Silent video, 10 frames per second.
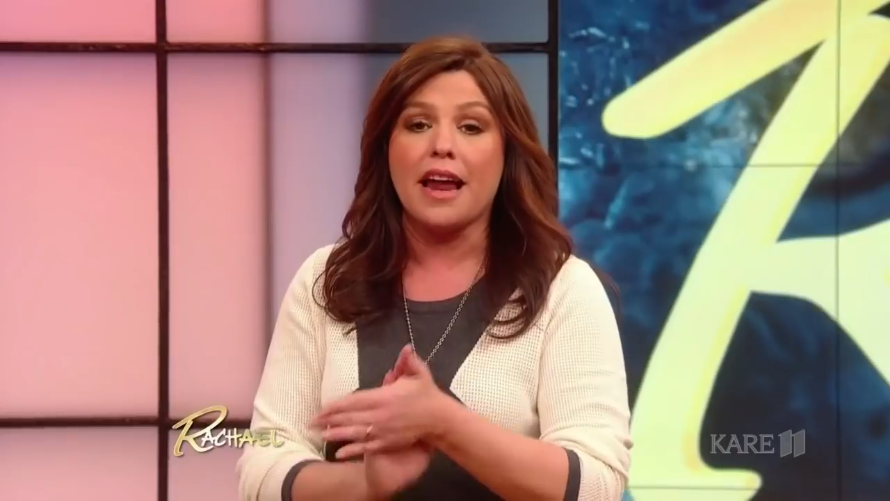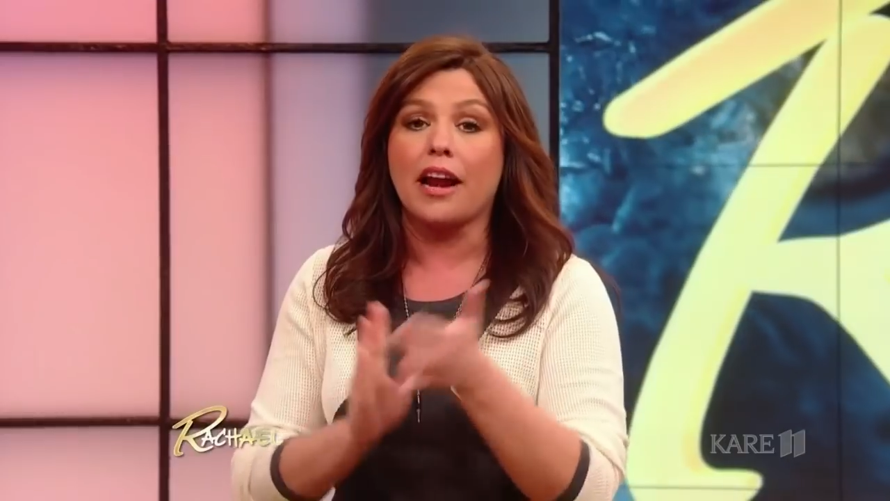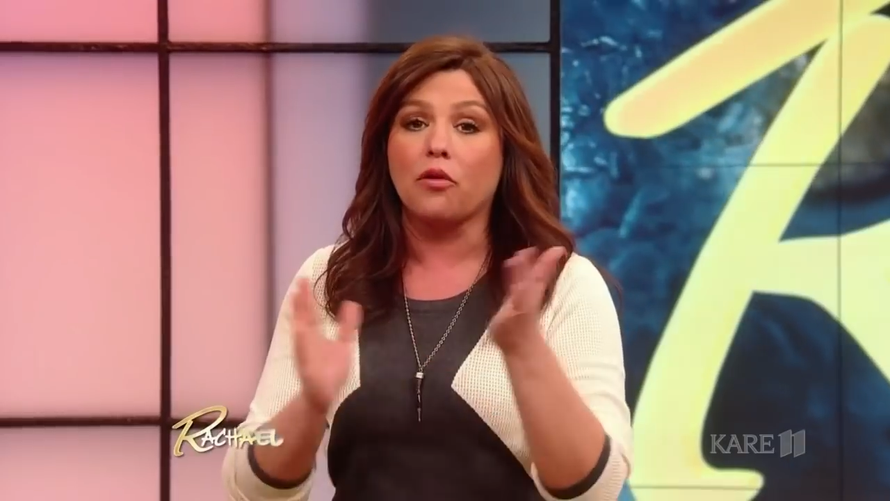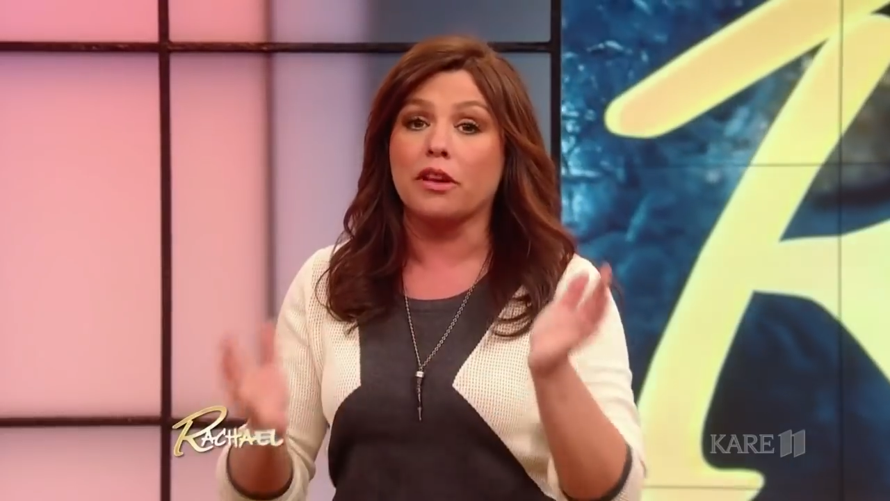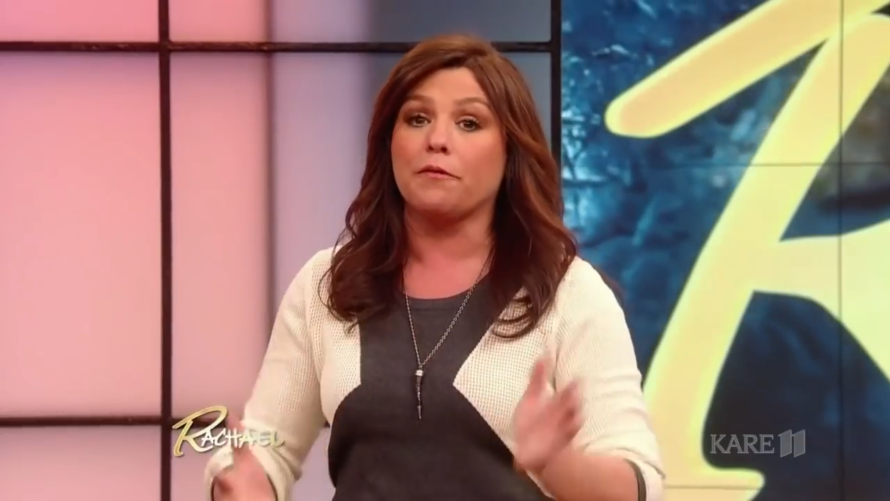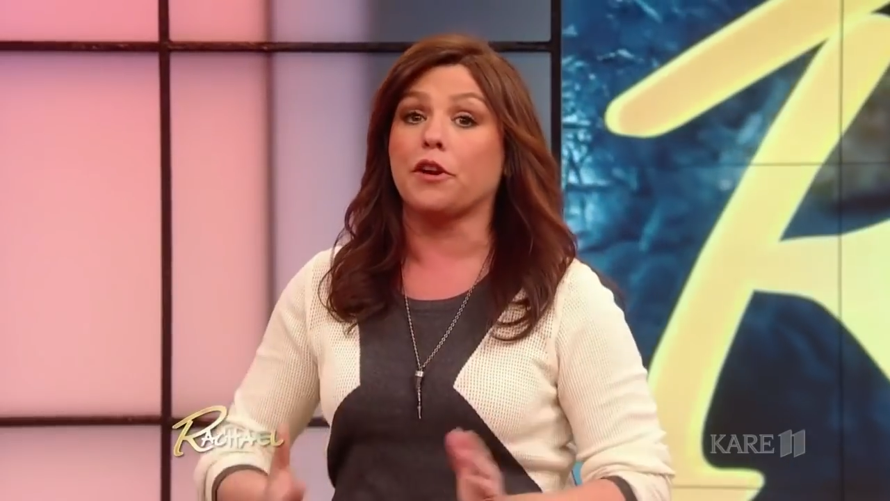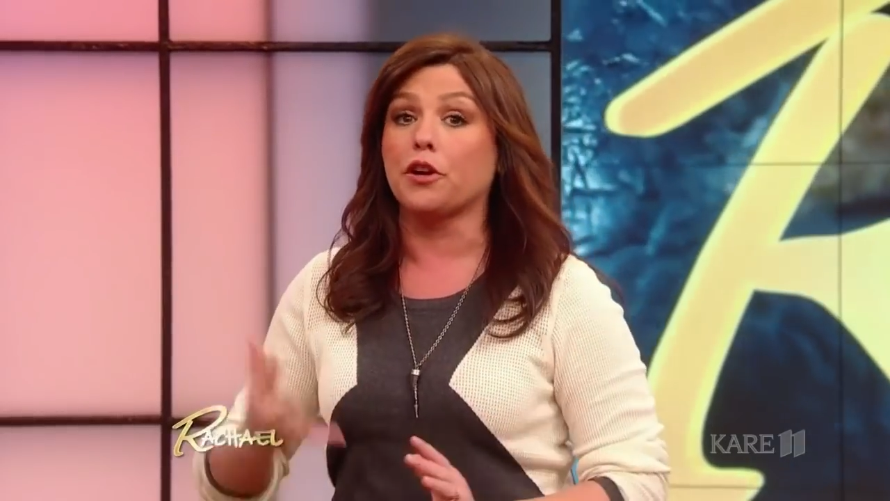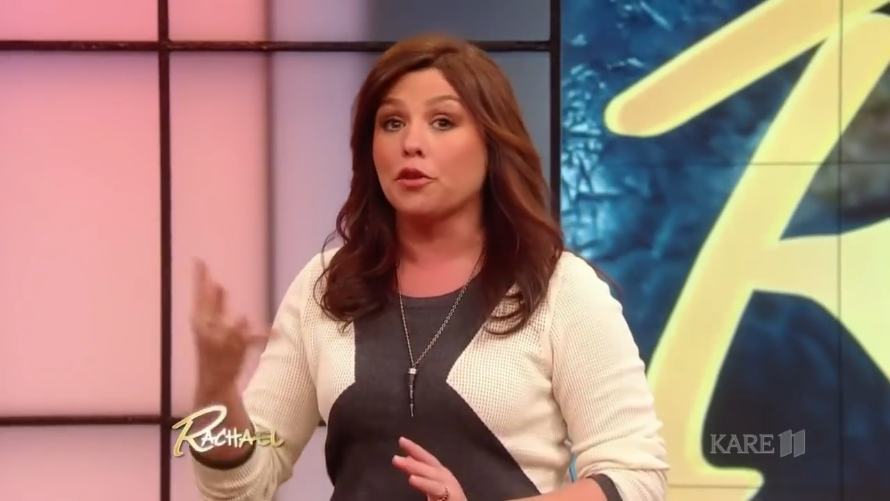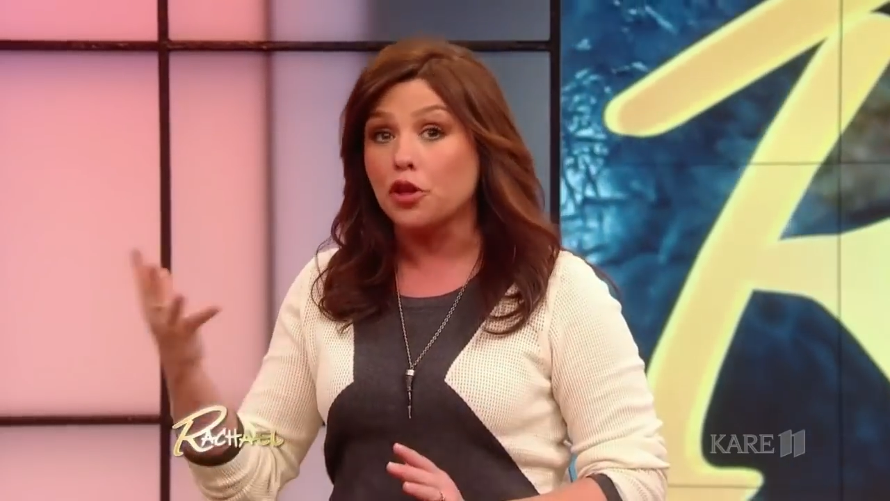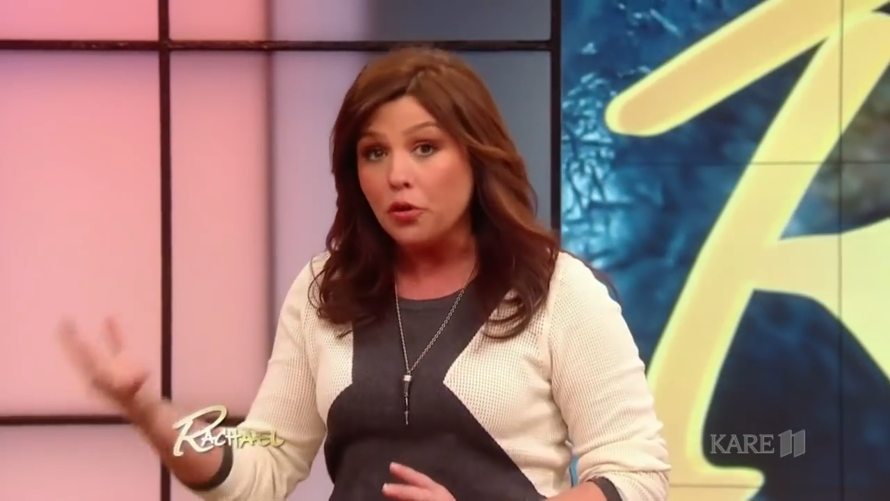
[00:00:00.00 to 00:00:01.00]
not only for
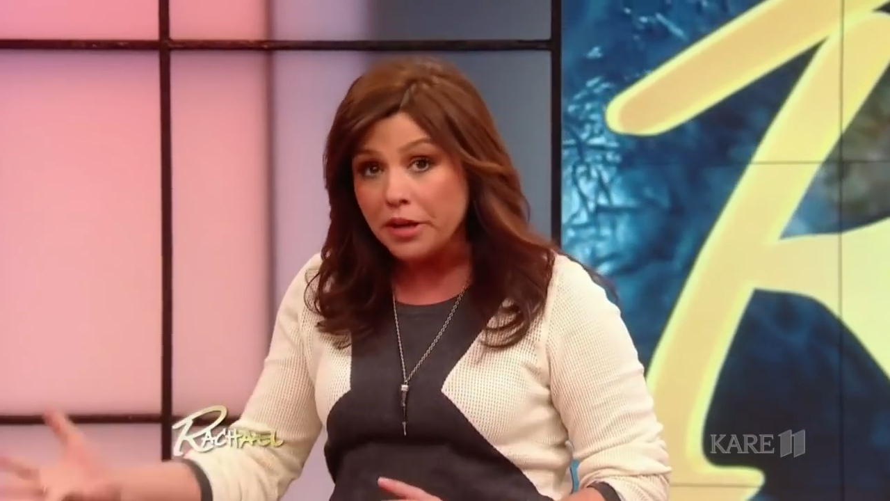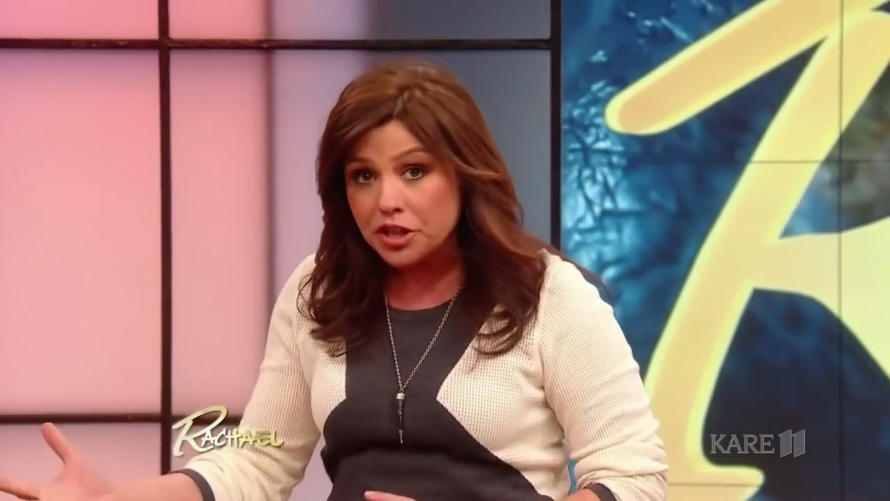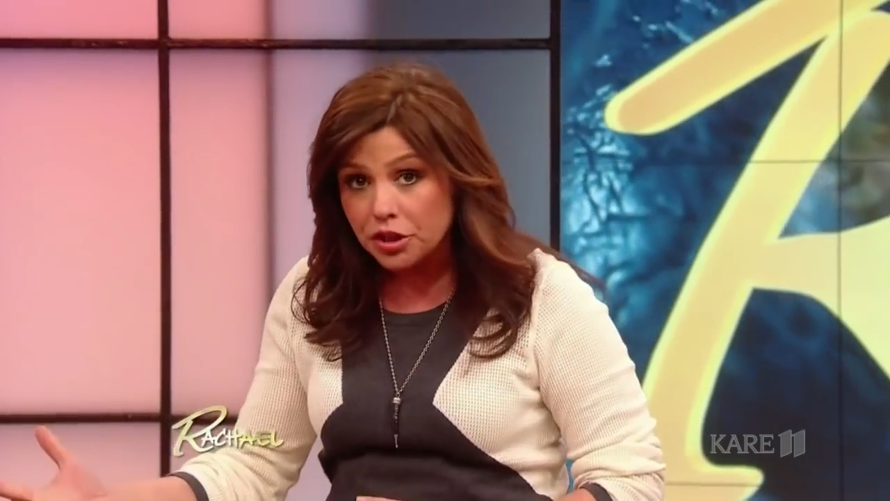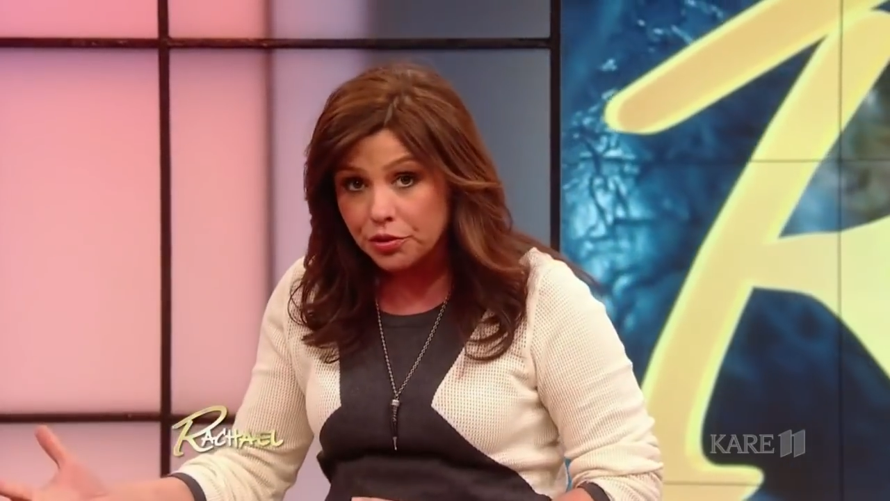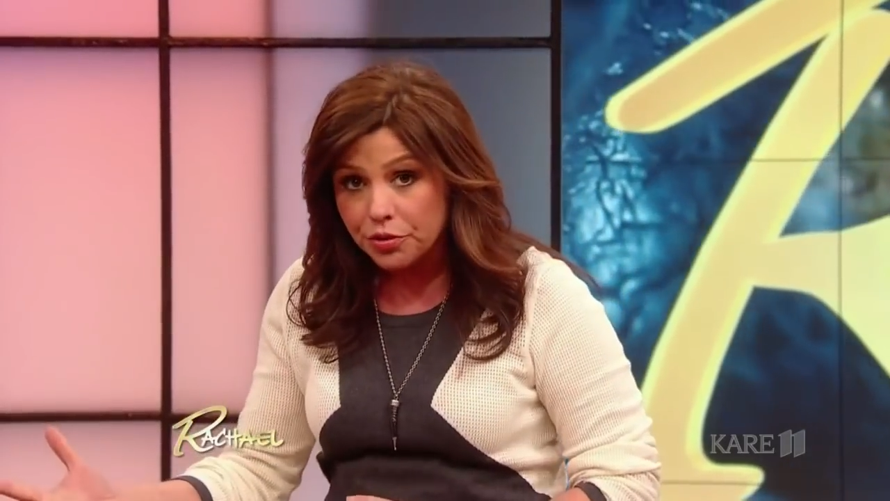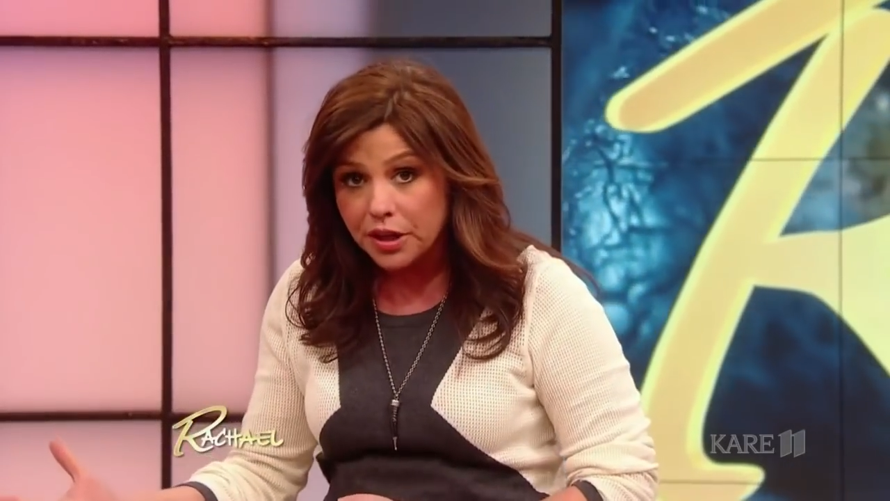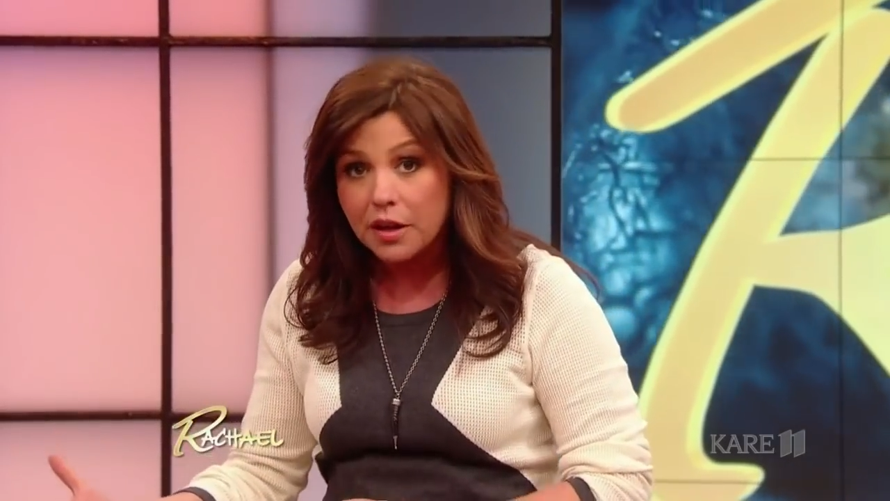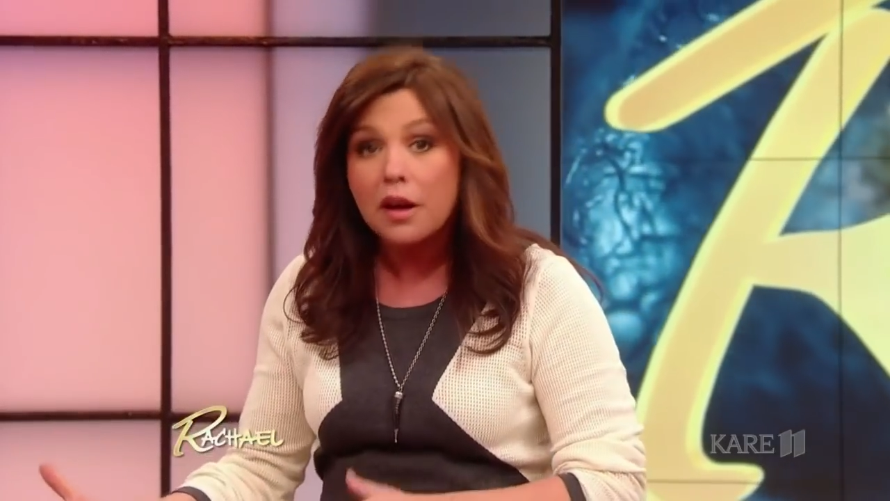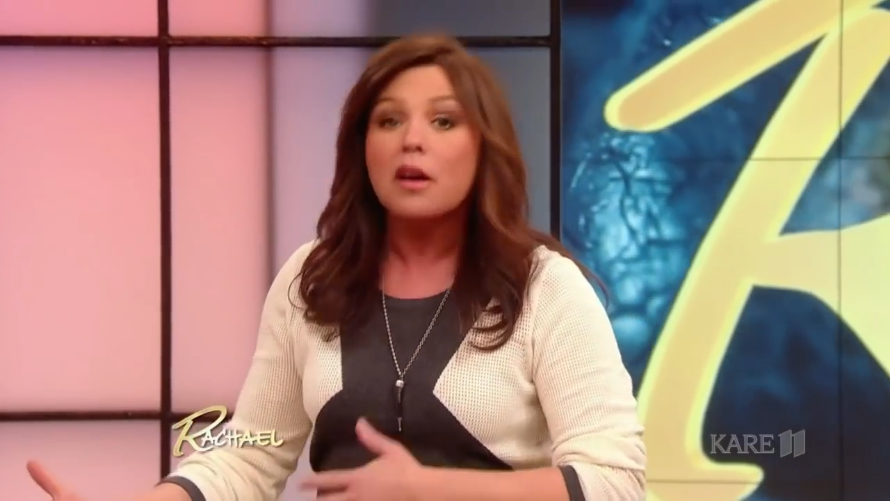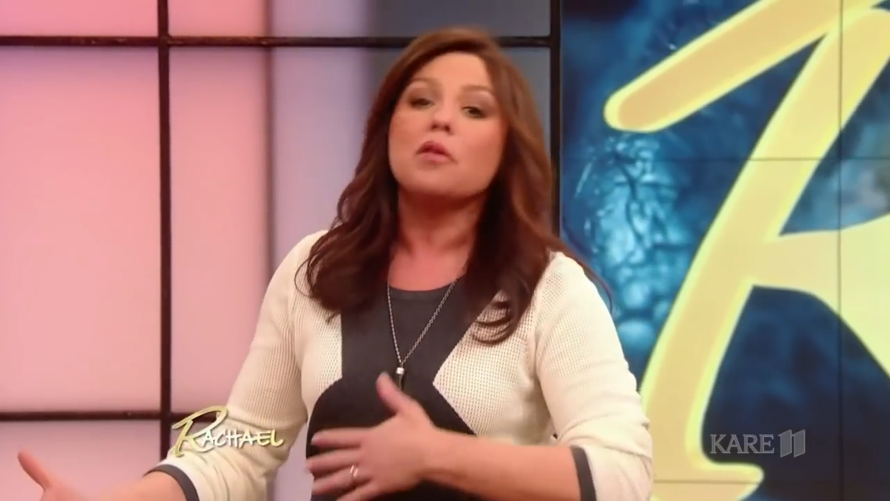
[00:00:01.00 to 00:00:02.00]
your human children,